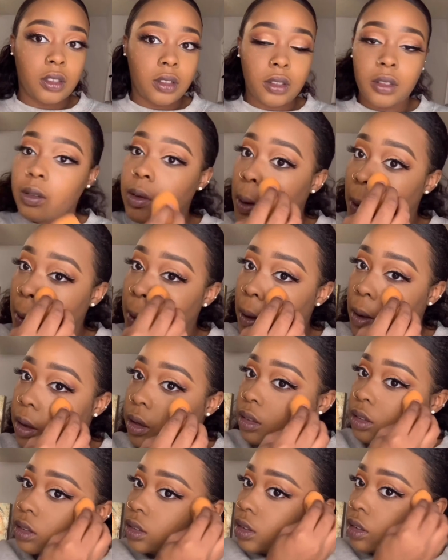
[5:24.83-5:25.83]
True
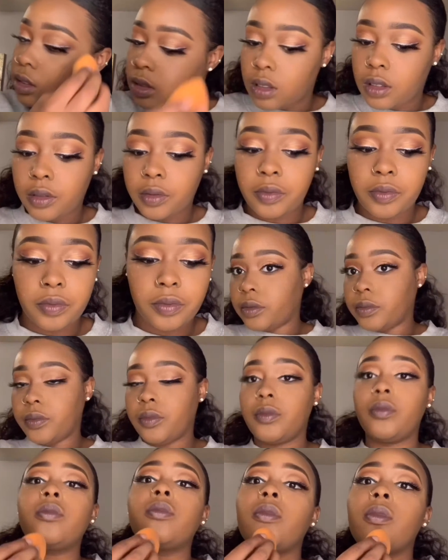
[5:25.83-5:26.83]
Blend,
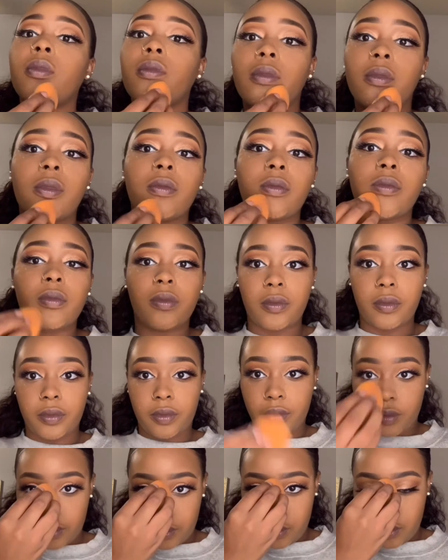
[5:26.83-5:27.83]
we're just
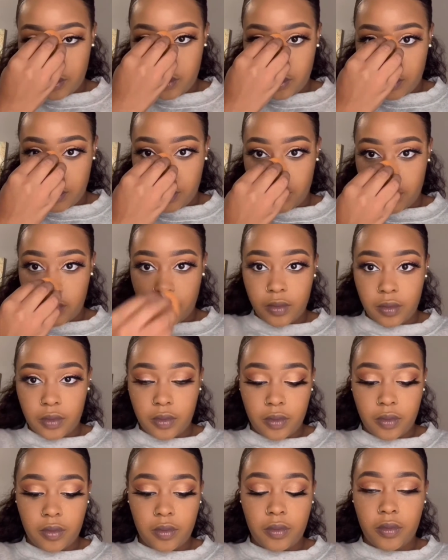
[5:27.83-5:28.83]
going to highlight
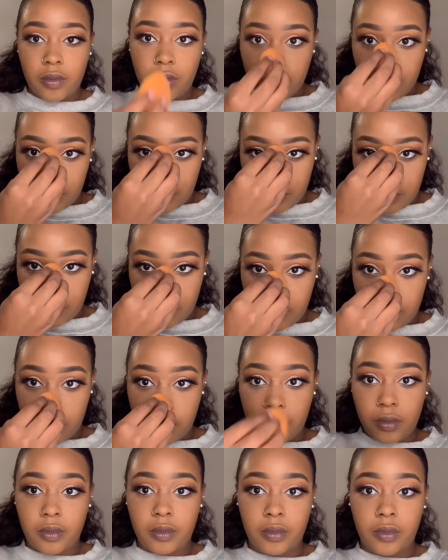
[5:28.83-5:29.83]

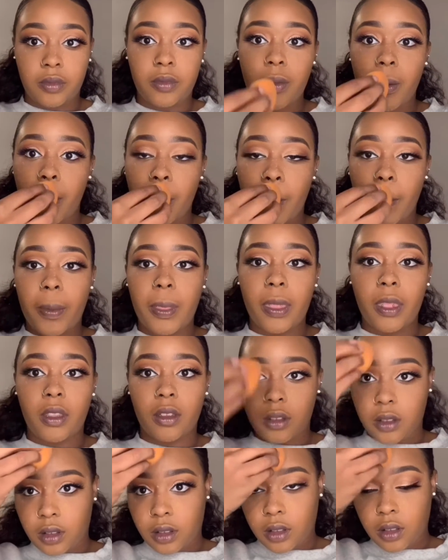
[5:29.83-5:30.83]
and put it into
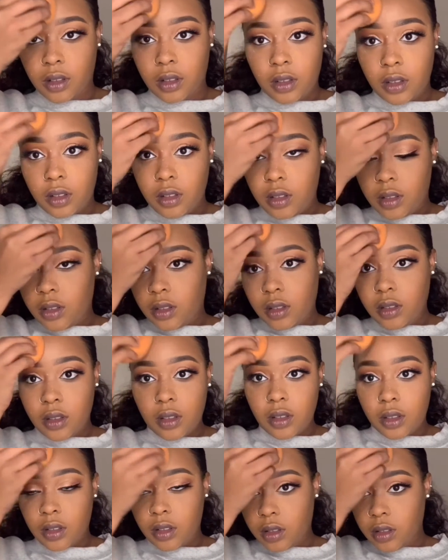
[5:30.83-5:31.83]
the places that we
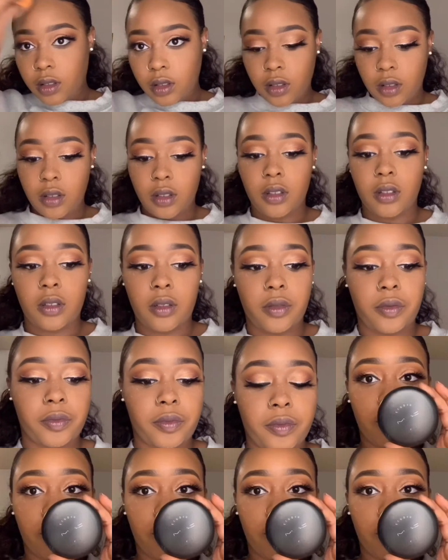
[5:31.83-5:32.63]
put the concealer.